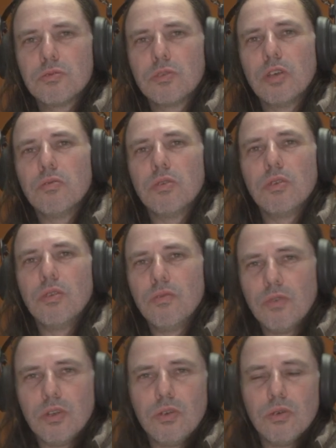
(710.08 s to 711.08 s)
get rid of the
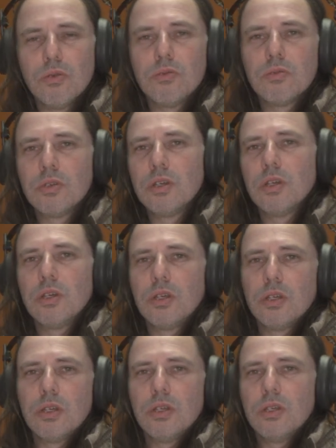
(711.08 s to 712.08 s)
video,
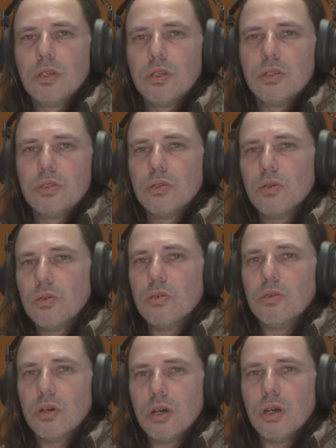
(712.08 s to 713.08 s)

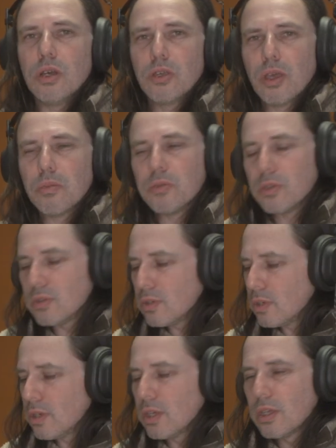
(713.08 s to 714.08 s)
so I kept it.
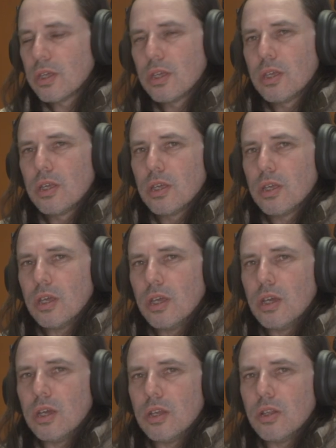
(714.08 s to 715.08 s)

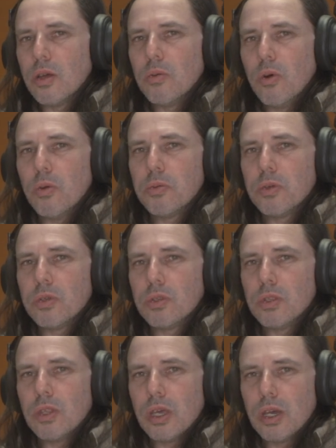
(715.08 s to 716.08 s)
And I'm
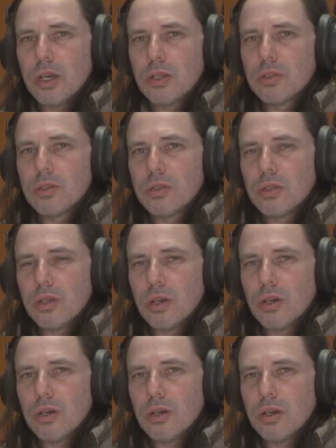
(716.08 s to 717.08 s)
hoping that
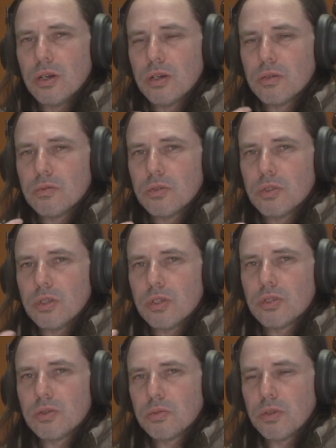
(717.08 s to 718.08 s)
with
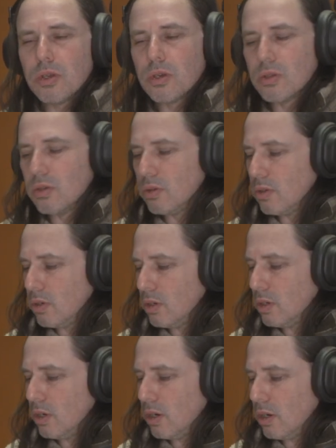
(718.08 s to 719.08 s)
this
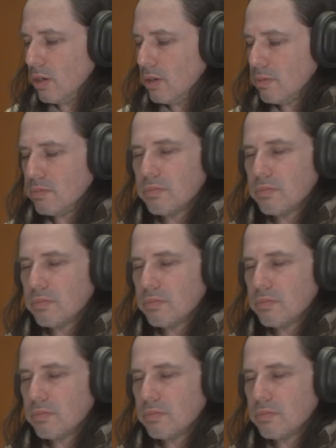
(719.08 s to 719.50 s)
particular